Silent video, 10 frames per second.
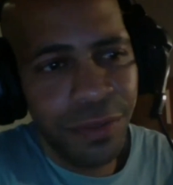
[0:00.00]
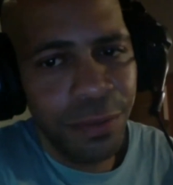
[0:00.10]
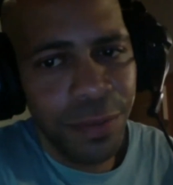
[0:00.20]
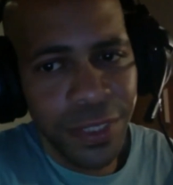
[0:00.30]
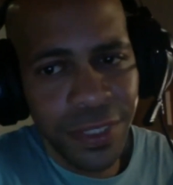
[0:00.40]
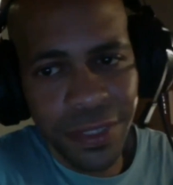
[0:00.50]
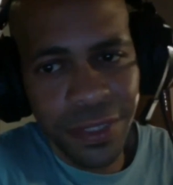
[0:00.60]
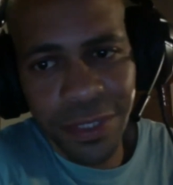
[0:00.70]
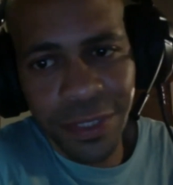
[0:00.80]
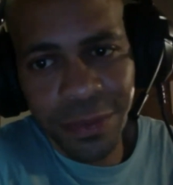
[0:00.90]
remember his name
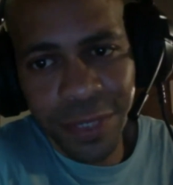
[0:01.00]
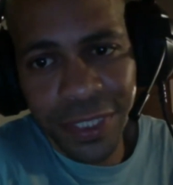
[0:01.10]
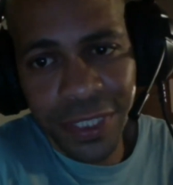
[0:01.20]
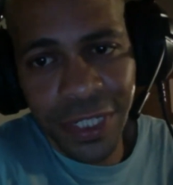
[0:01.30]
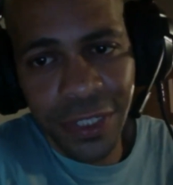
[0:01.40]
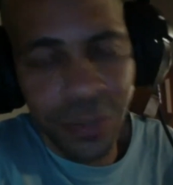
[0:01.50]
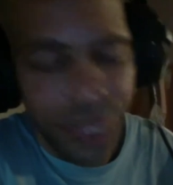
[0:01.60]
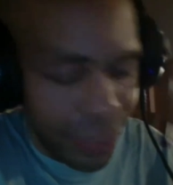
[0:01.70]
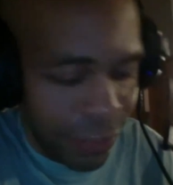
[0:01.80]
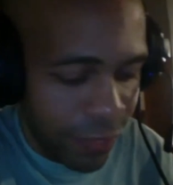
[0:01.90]
now, but yeah, no, they
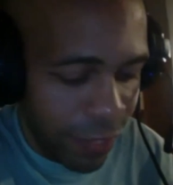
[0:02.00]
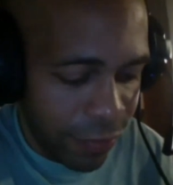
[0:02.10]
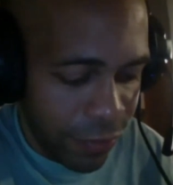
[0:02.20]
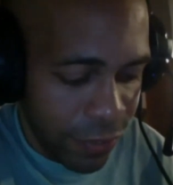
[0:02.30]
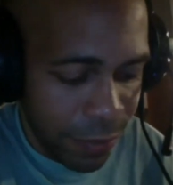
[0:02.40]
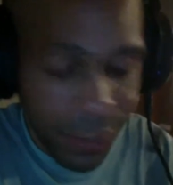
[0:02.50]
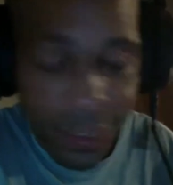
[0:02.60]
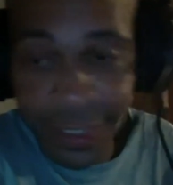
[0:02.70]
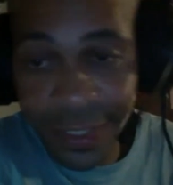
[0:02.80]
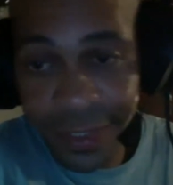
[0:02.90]
definitely have to rematch it